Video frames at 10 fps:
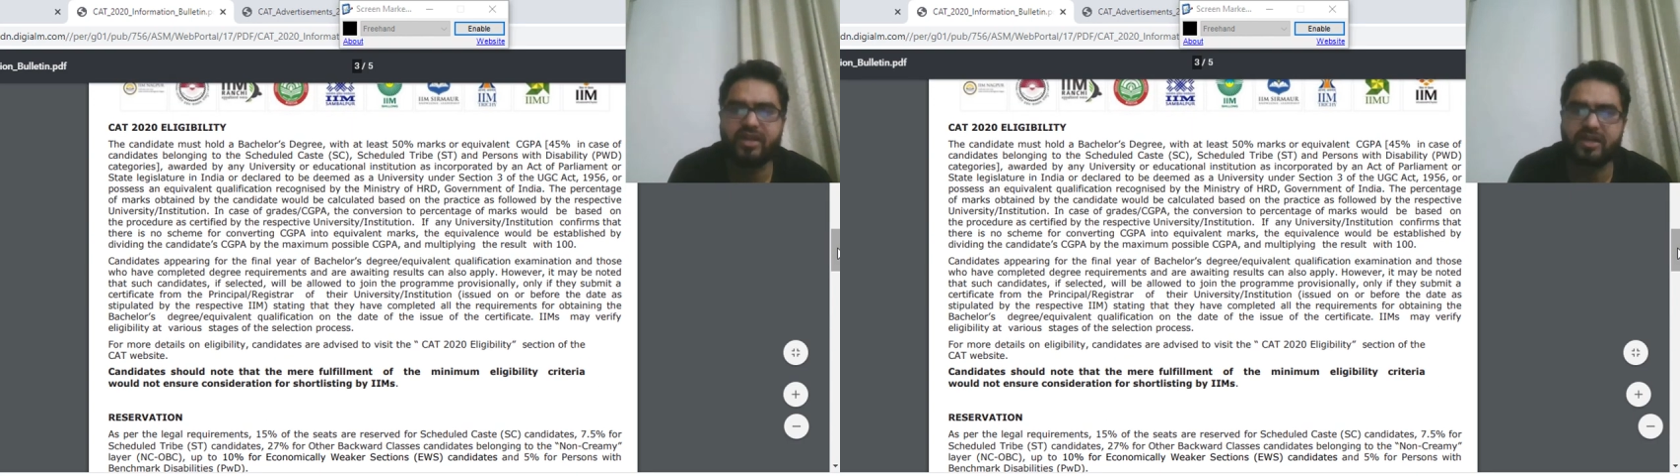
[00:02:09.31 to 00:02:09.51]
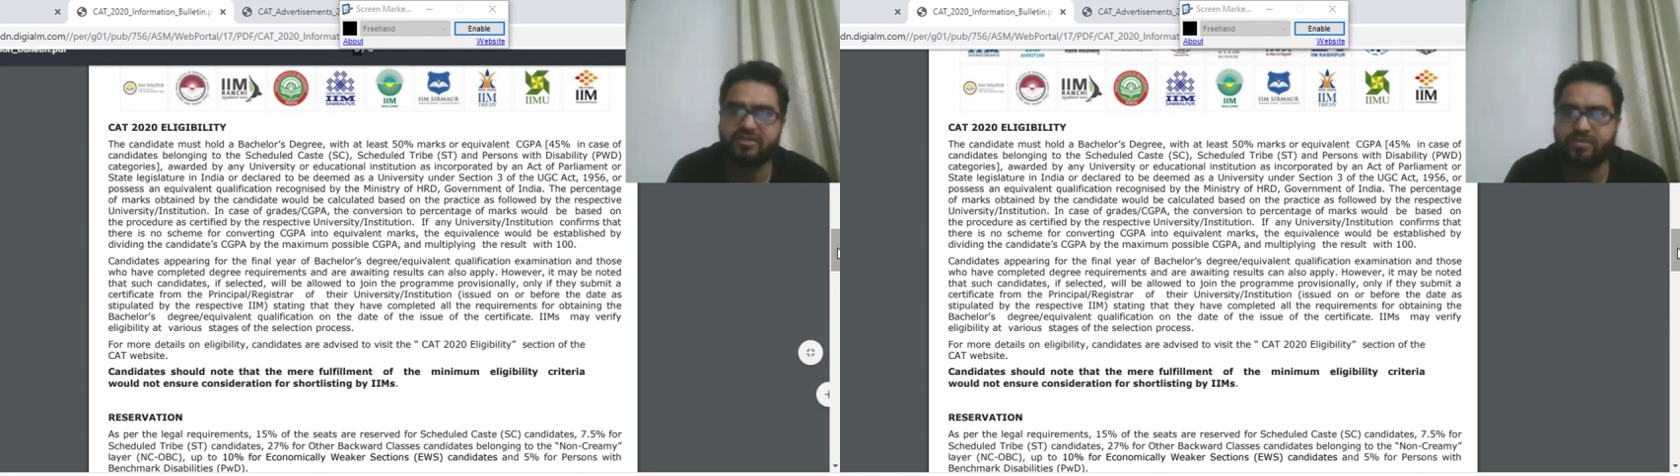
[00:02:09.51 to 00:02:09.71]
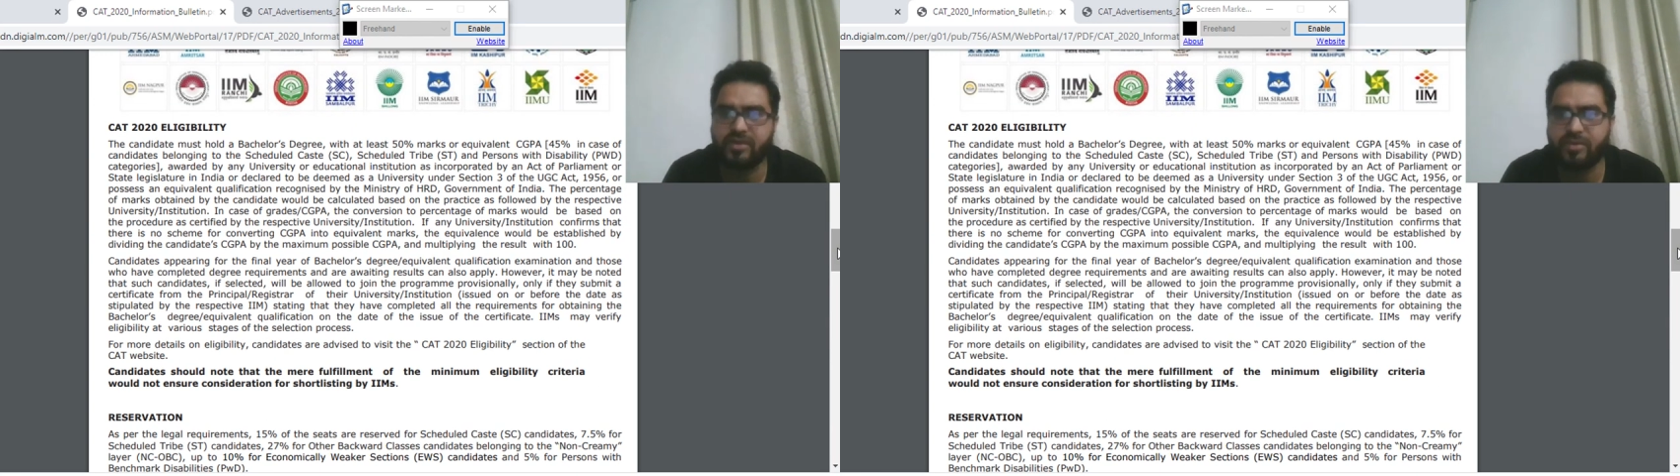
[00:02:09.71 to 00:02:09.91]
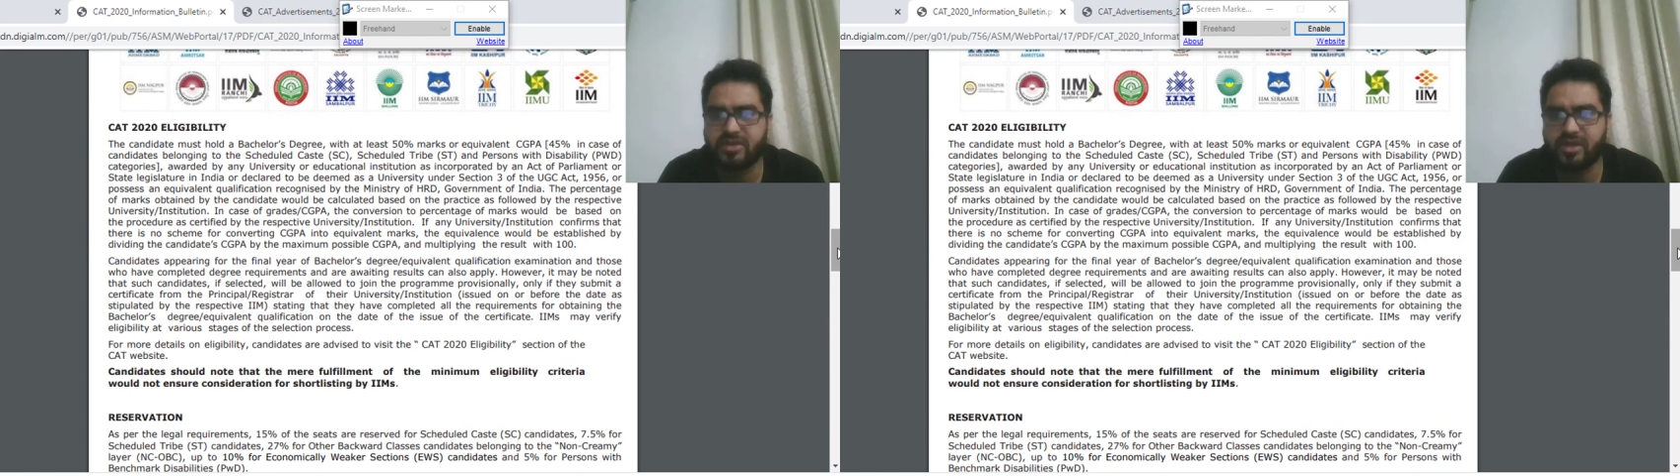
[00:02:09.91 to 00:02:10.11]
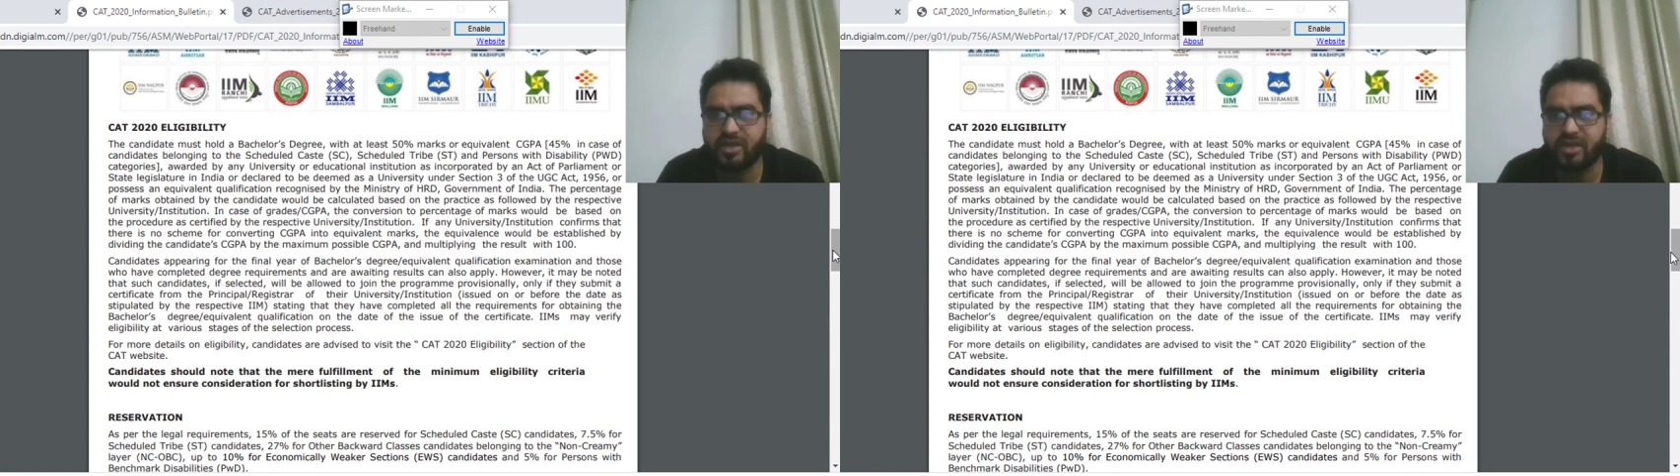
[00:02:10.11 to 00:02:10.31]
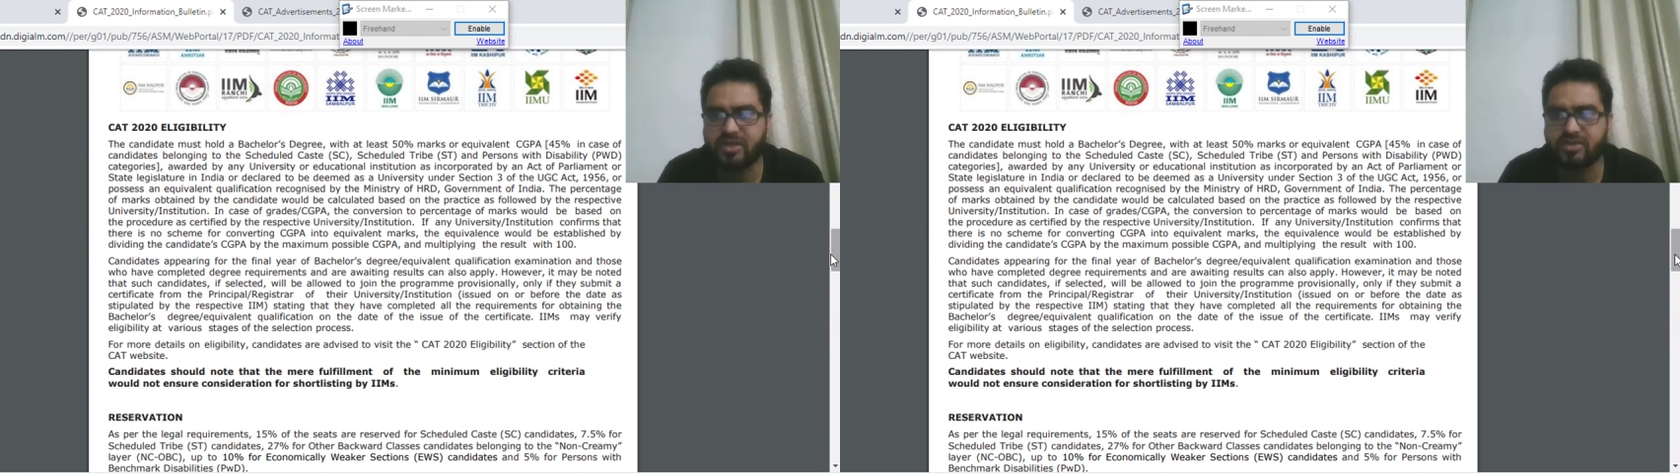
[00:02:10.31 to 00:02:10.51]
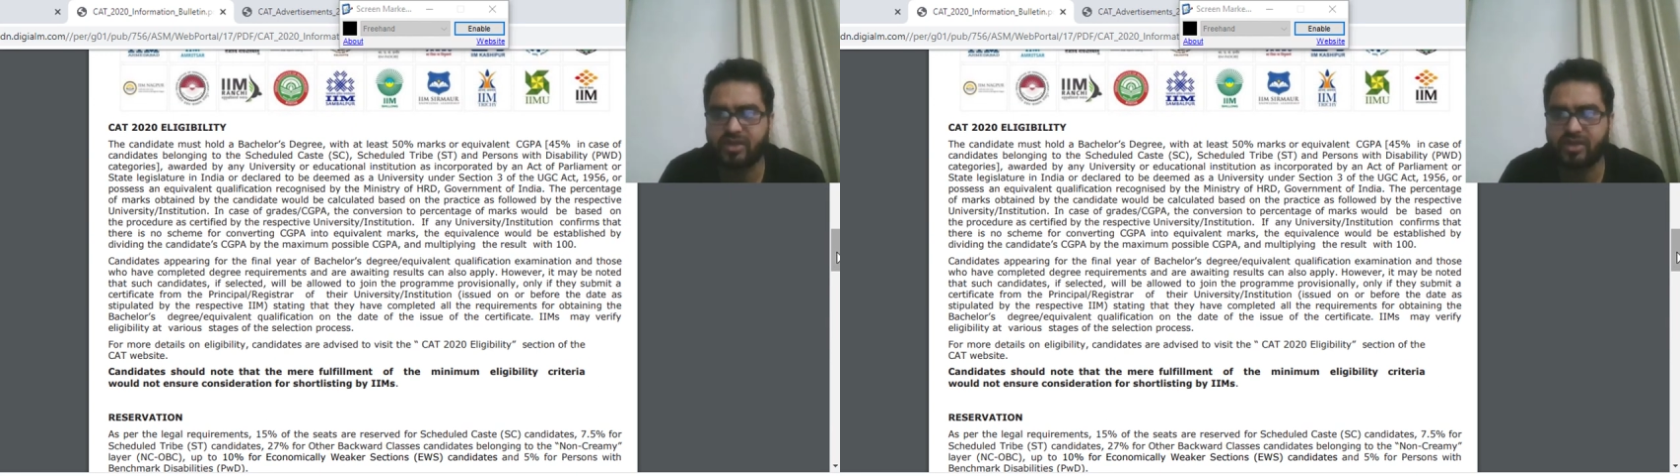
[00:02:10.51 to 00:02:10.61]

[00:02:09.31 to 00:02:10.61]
that is 50 percentage.